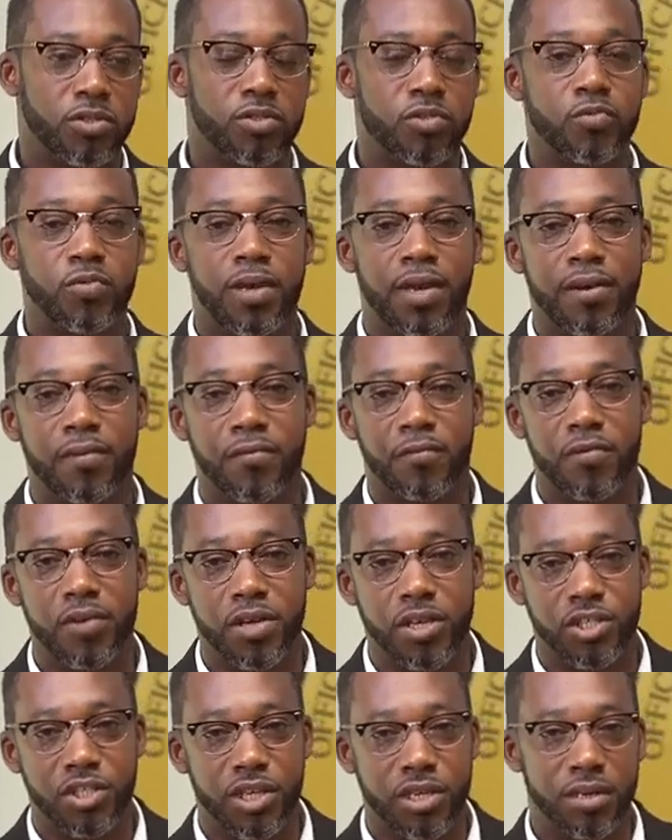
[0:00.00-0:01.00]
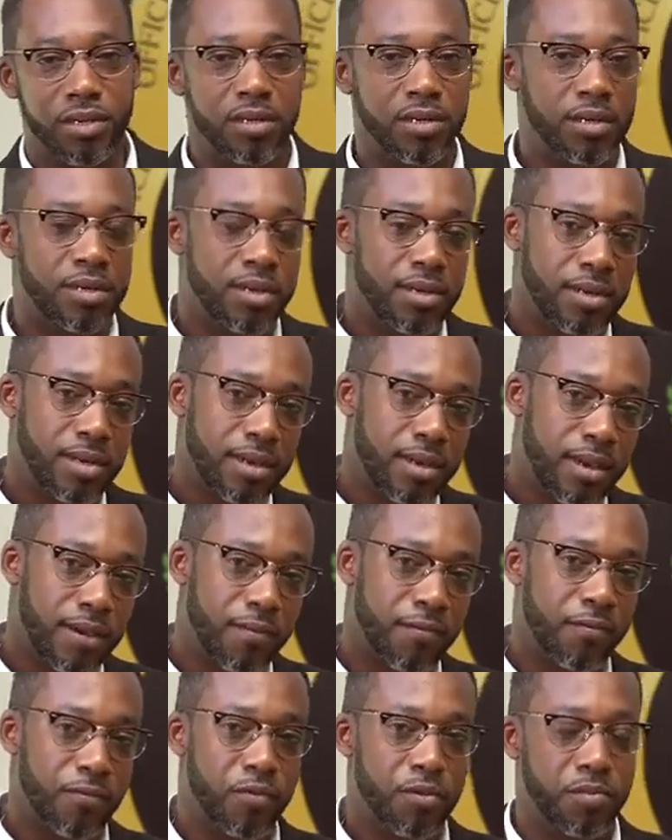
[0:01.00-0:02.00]
to every agenda,
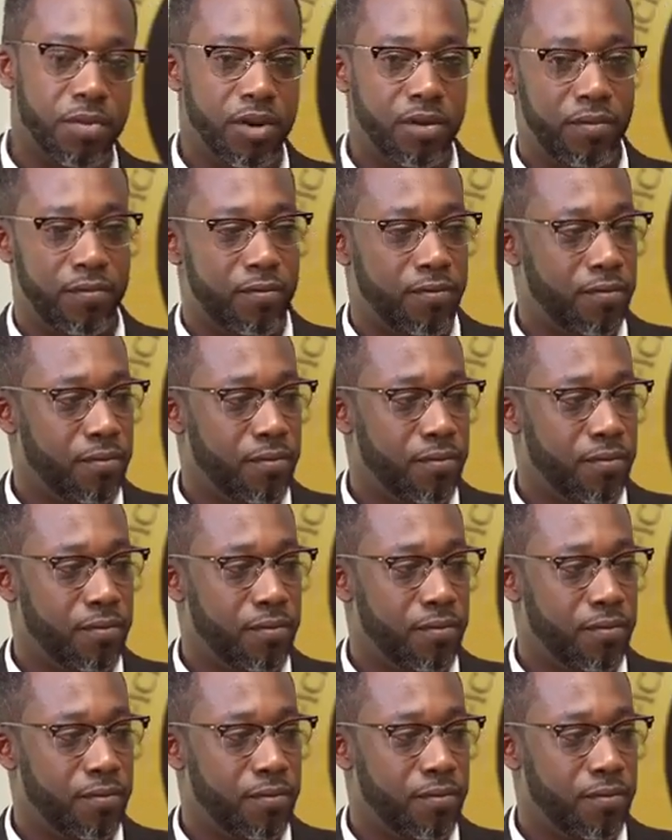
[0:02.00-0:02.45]
every month.